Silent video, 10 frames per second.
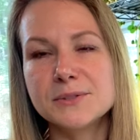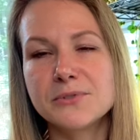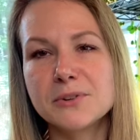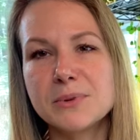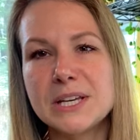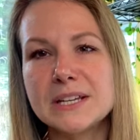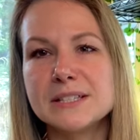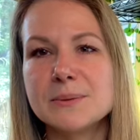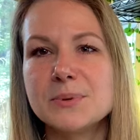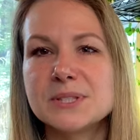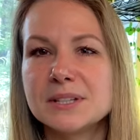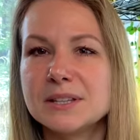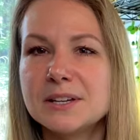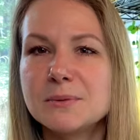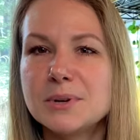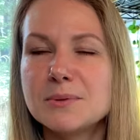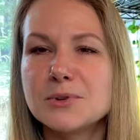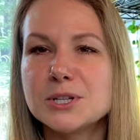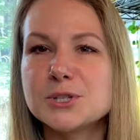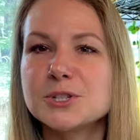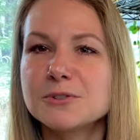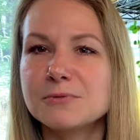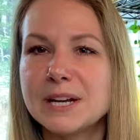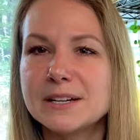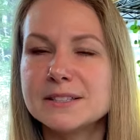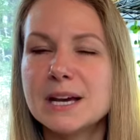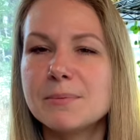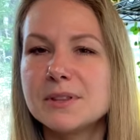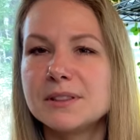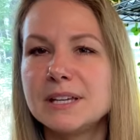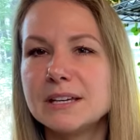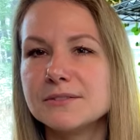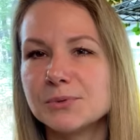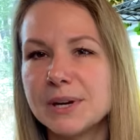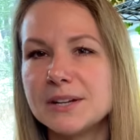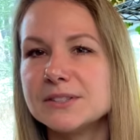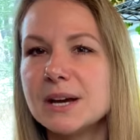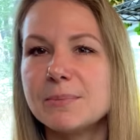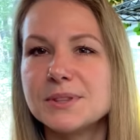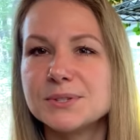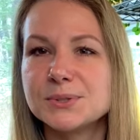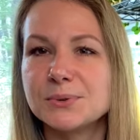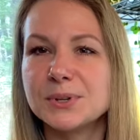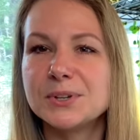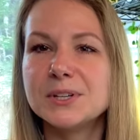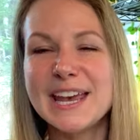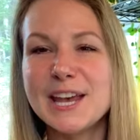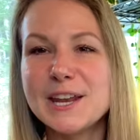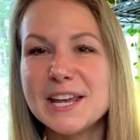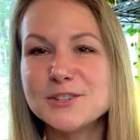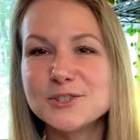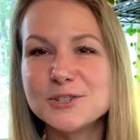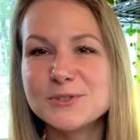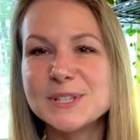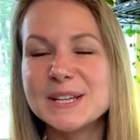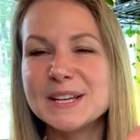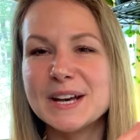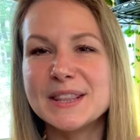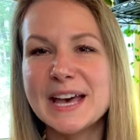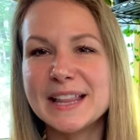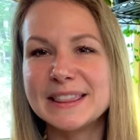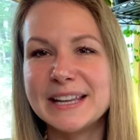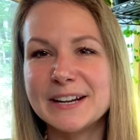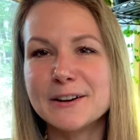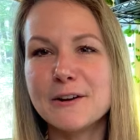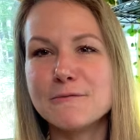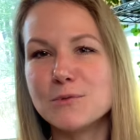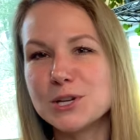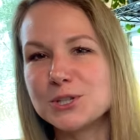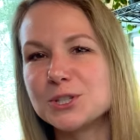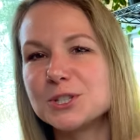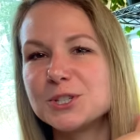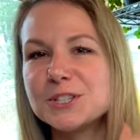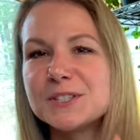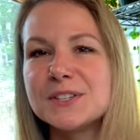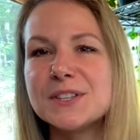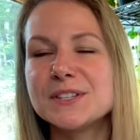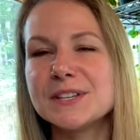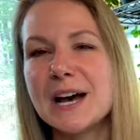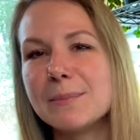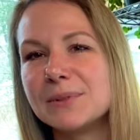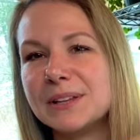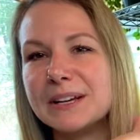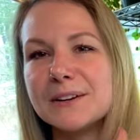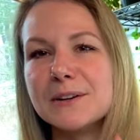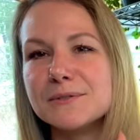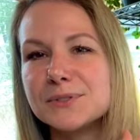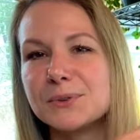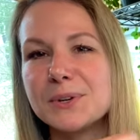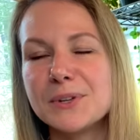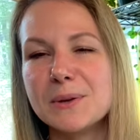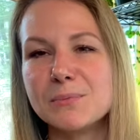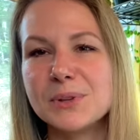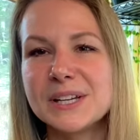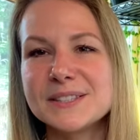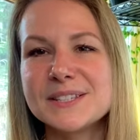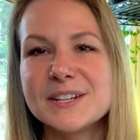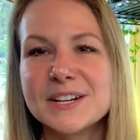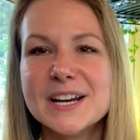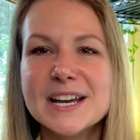for me is it puts a little bit of moisture right on top of the leaves, right on top of the soil, and introducing that layer of moisture just to the top layer of soil and plants here